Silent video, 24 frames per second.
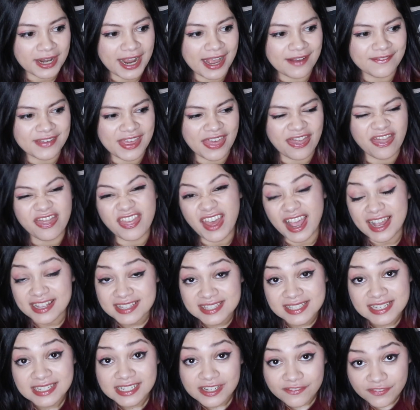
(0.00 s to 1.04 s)
it having that
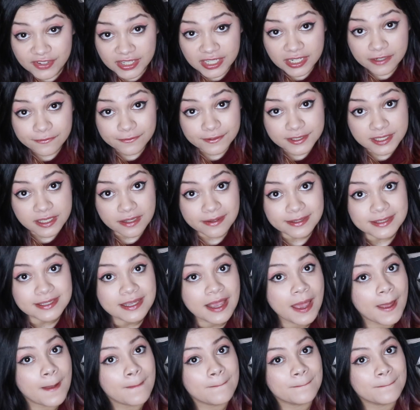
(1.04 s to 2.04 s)
significant of results,